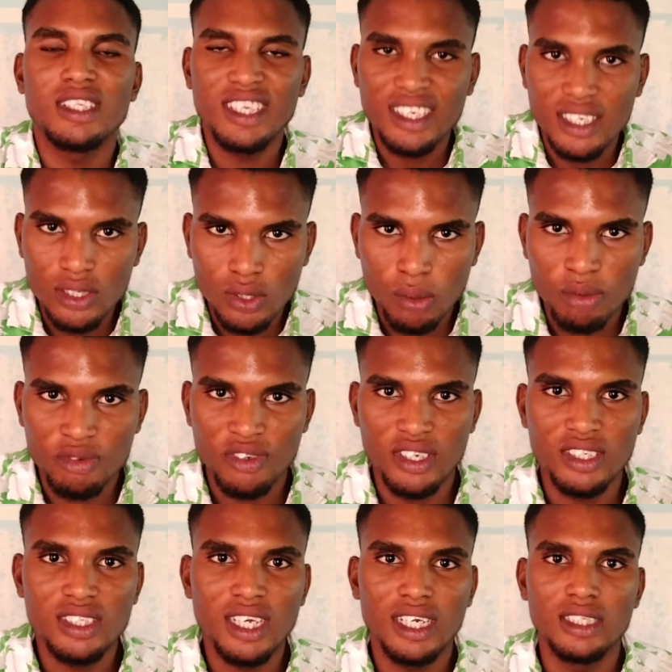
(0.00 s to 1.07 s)
take it up
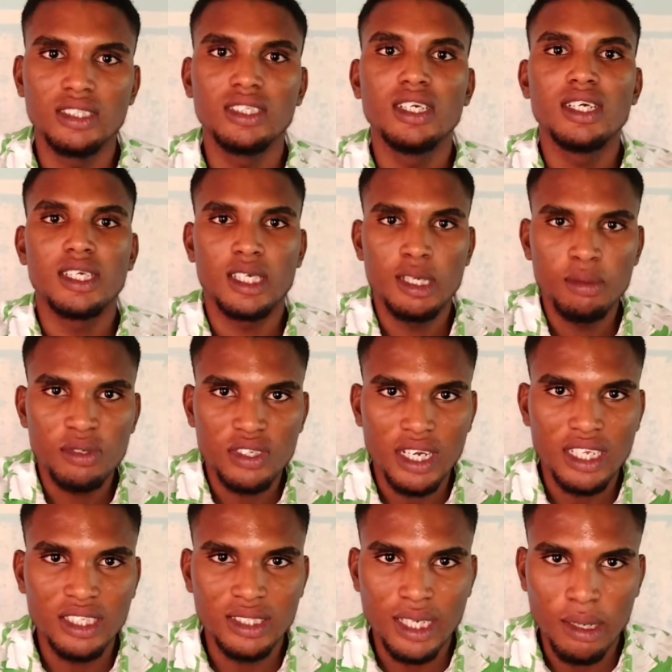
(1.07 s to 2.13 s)
first and keep
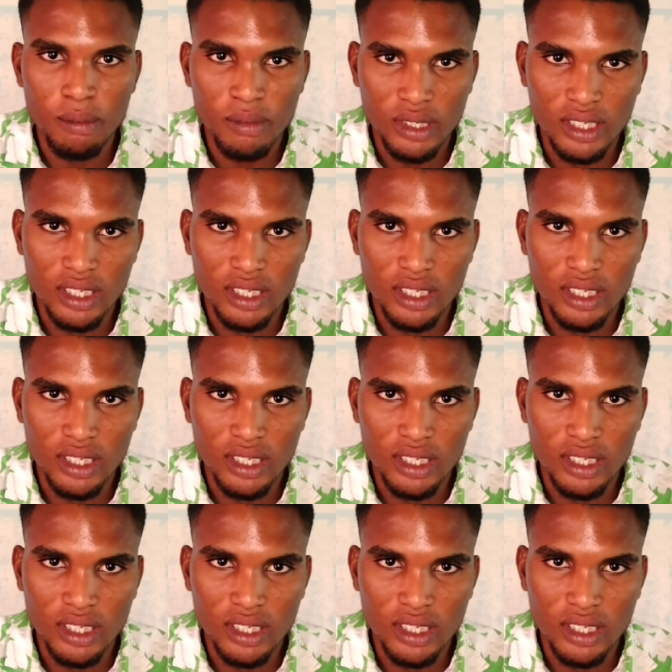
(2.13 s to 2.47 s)
trying JAMB